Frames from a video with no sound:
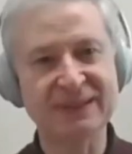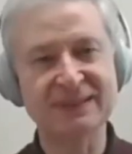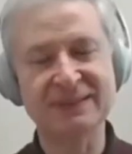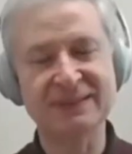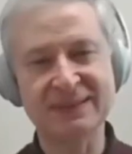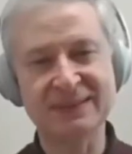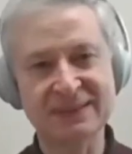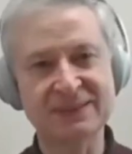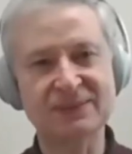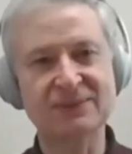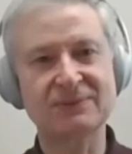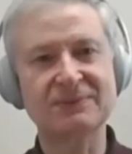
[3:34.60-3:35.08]
in,
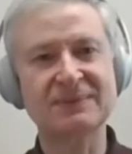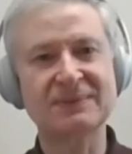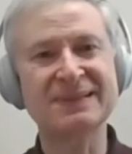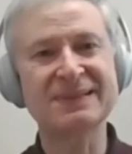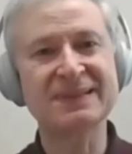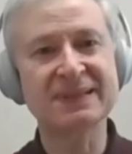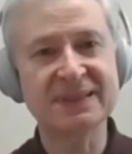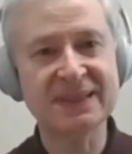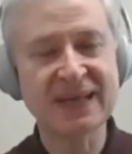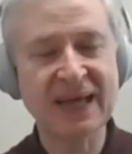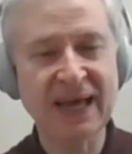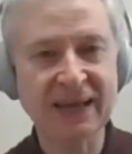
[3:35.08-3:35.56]
in
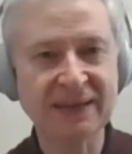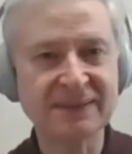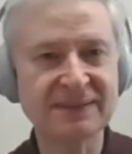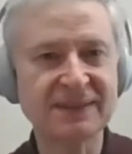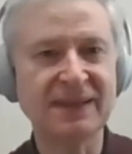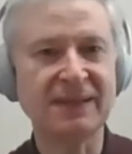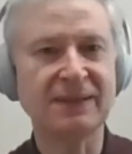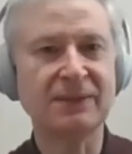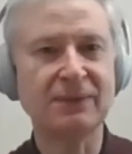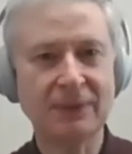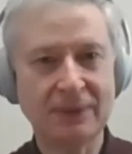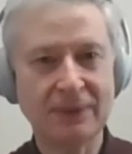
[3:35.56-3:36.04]

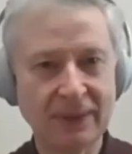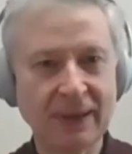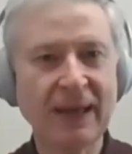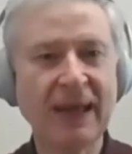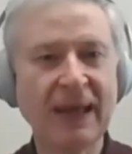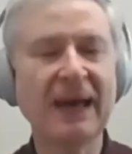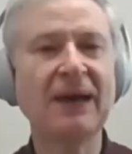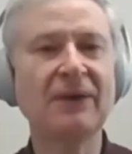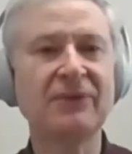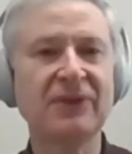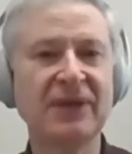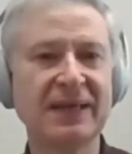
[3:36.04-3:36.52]
detecting
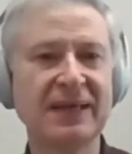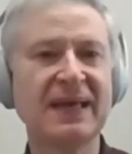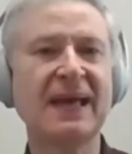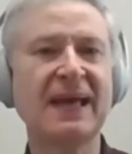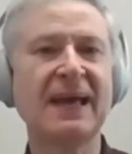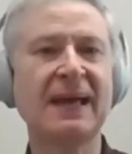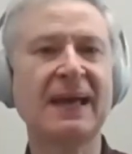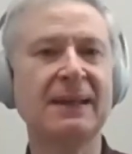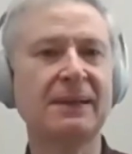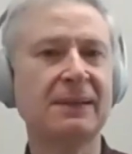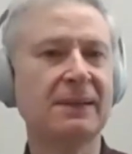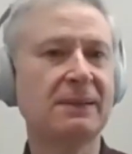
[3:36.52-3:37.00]
how they can
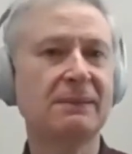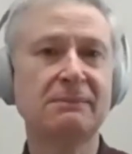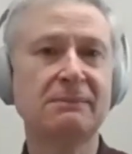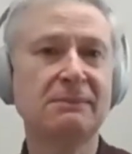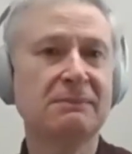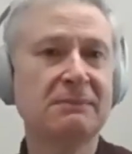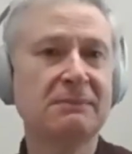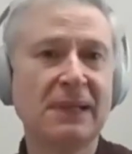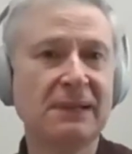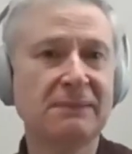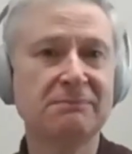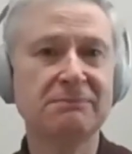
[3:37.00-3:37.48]
and,
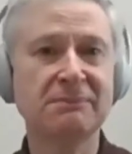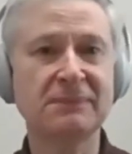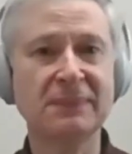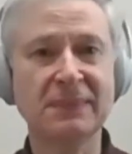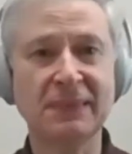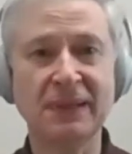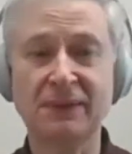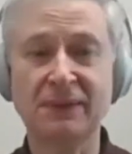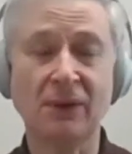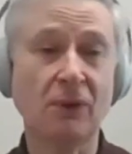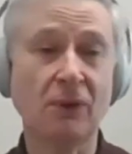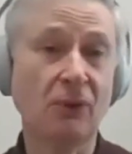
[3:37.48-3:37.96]
and
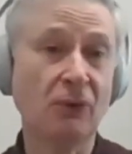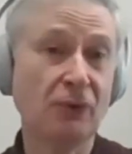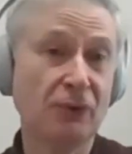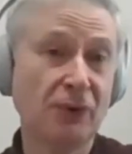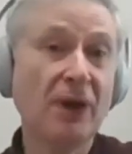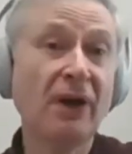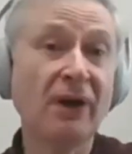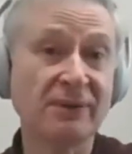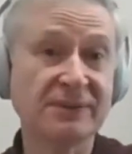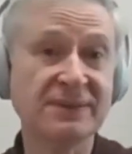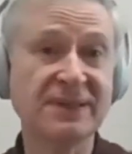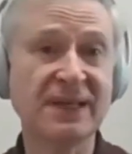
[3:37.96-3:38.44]
uh, or
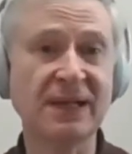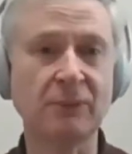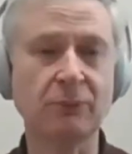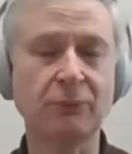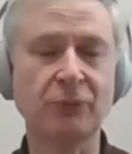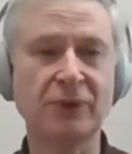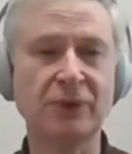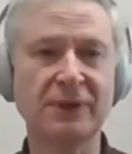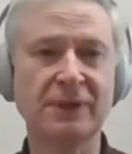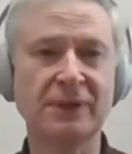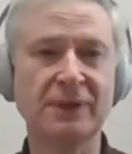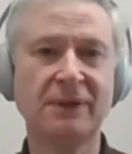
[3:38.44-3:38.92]
not help
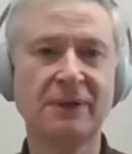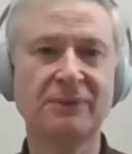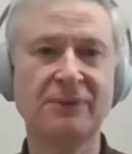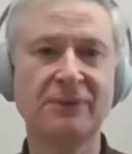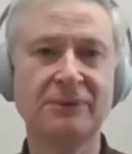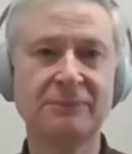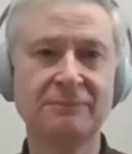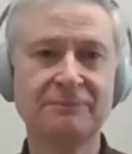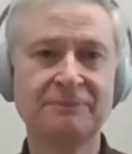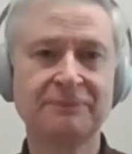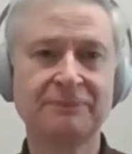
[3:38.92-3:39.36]
them.